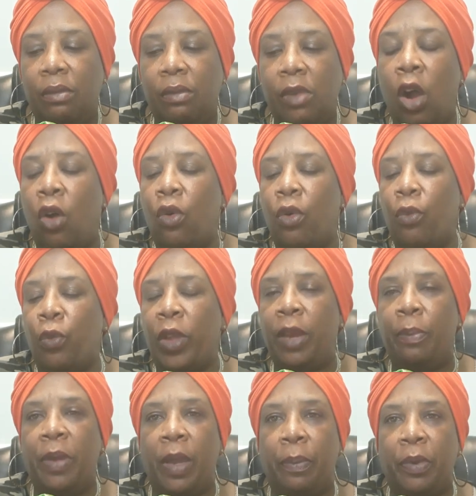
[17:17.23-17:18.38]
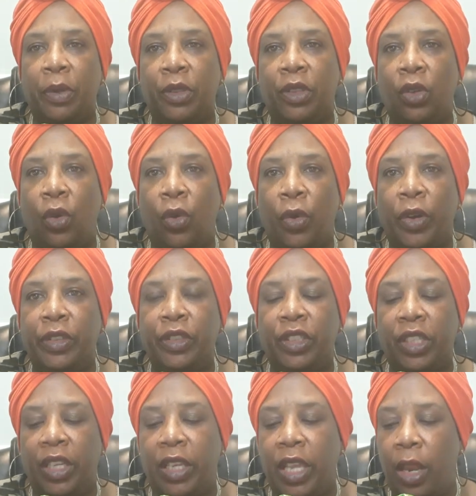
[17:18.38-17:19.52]
Oh, red peppers, orange,
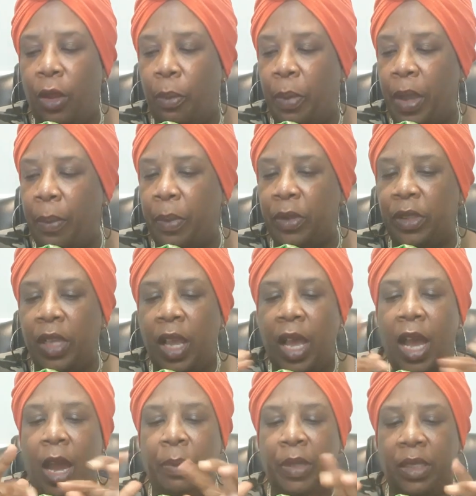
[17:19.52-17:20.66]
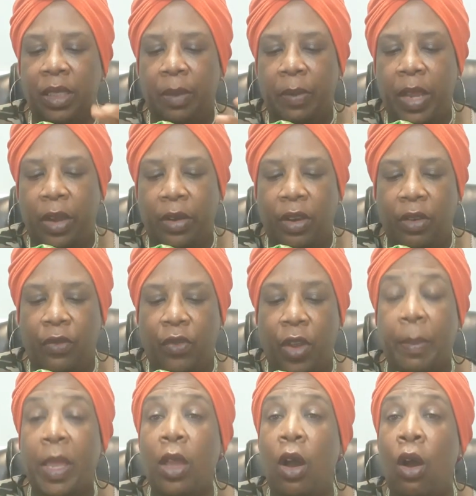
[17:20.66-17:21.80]
and yellow peppers. I put some down here in front
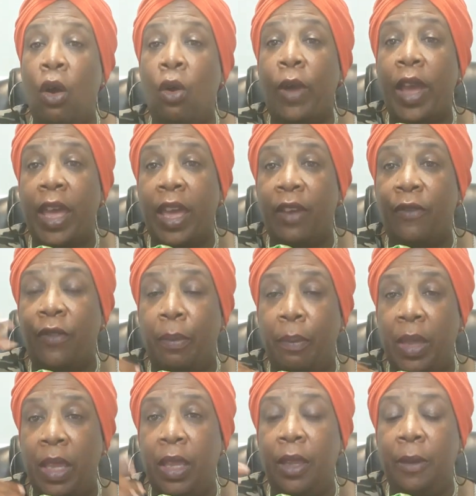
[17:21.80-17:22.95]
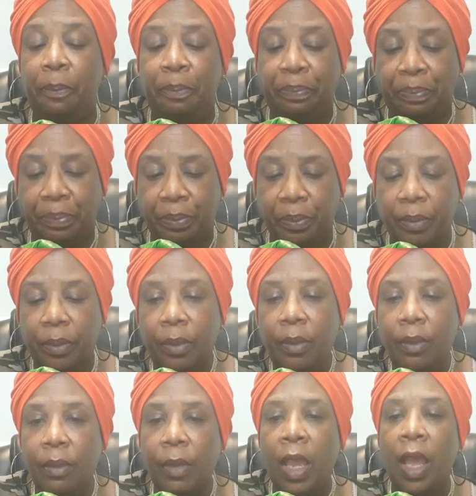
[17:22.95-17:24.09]
of me. Oh, and for me,
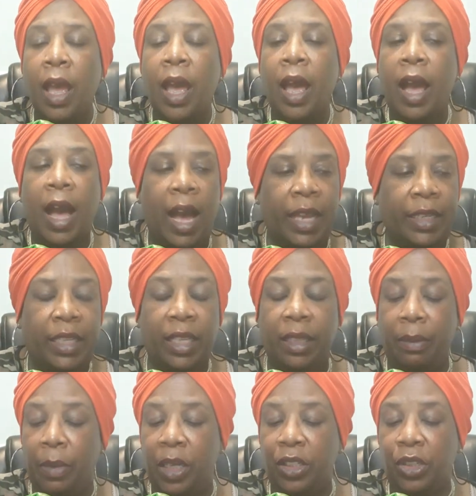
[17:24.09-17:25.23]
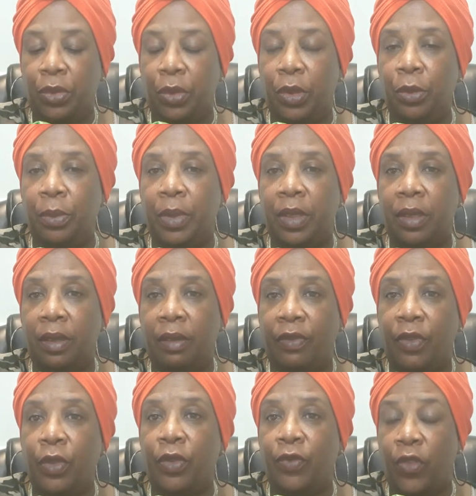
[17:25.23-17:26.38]
I did the mushrooms
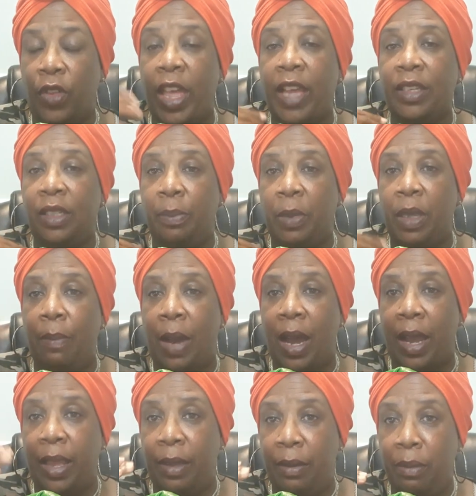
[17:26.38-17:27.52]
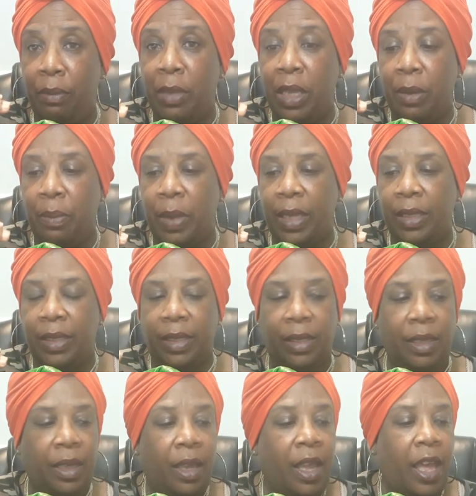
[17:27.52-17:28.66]
for that to be my meat base.
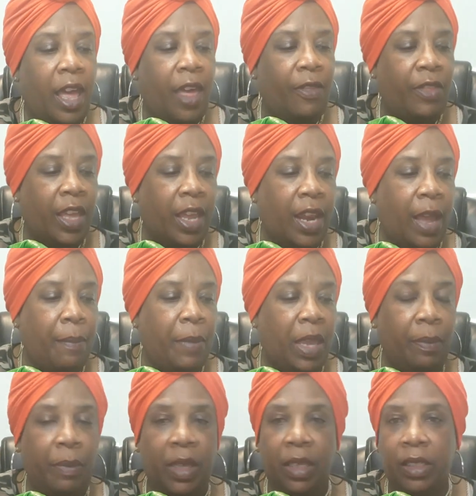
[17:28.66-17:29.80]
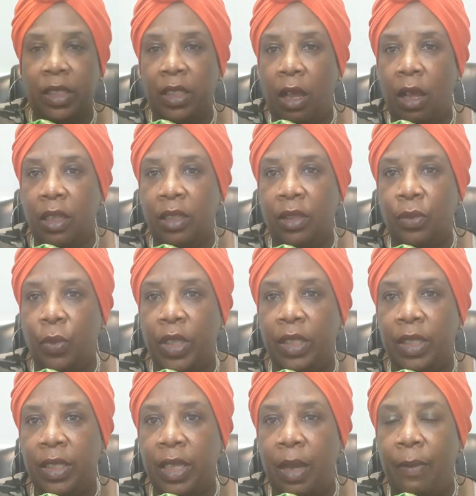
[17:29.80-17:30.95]
And then I made me a sauce with
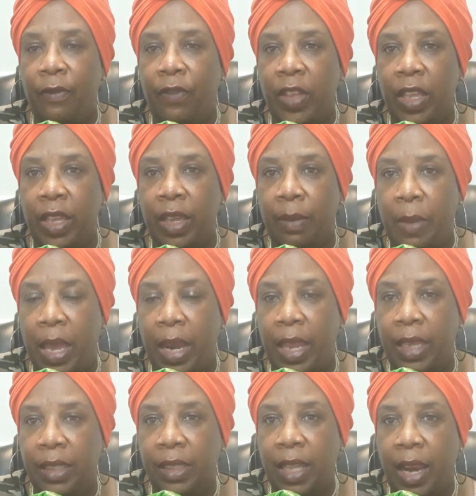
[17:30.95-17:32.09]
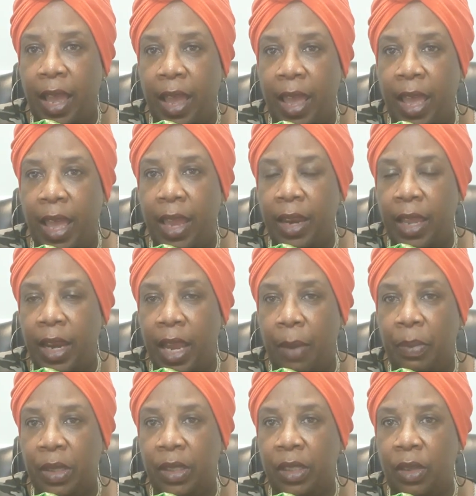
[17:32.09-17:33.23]
some vegan mayonnaise that I had, and I
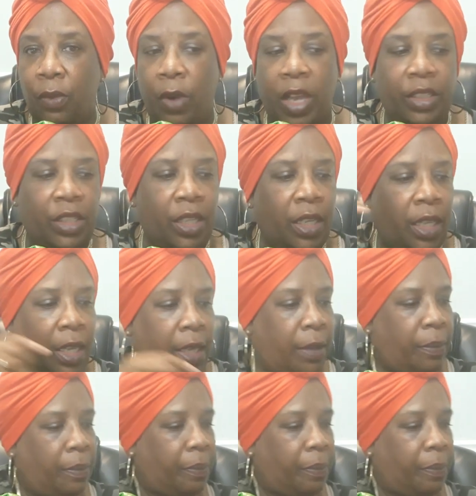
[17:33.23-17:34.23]
put sriracha in it.